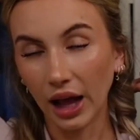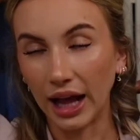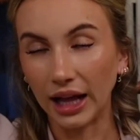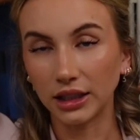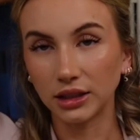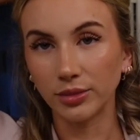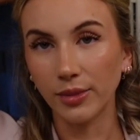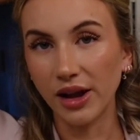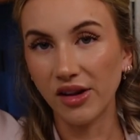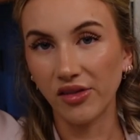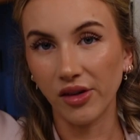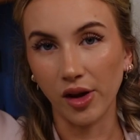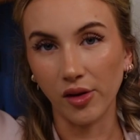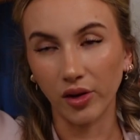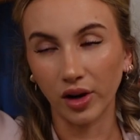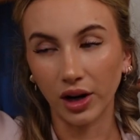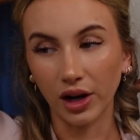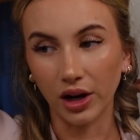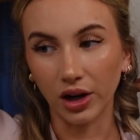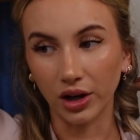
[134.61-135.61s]
It's my
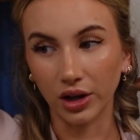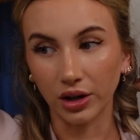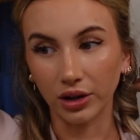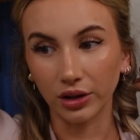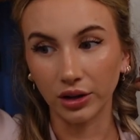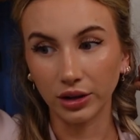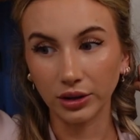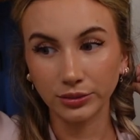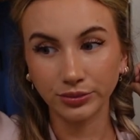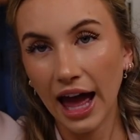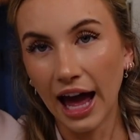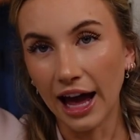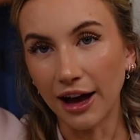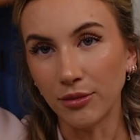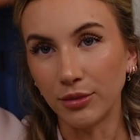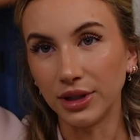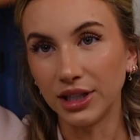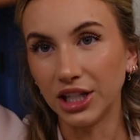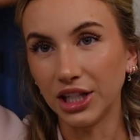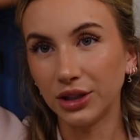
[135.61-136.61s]
favorite hair curler.
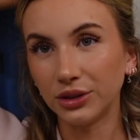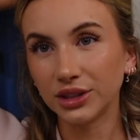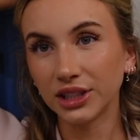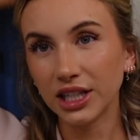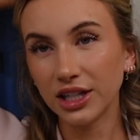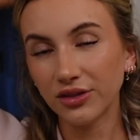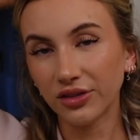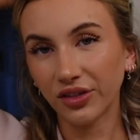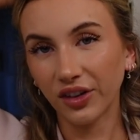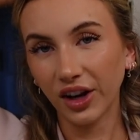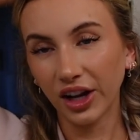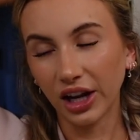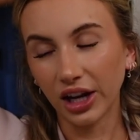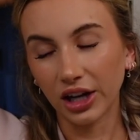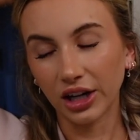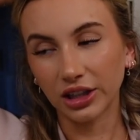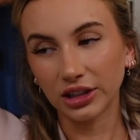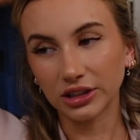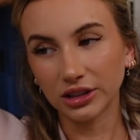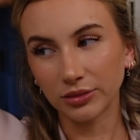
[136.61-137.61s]
I've been using it for
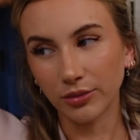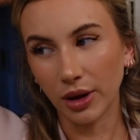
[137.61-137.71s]
years.